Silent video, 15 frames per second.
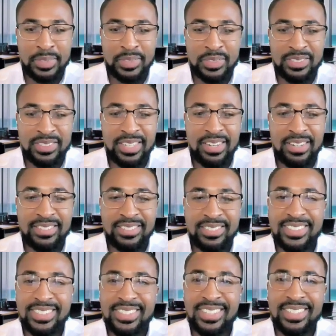Mr.
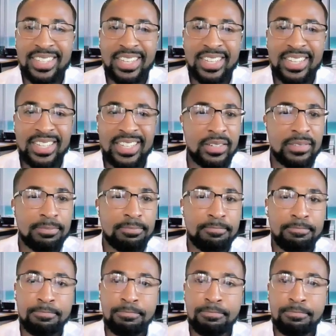Terance. Go ahead.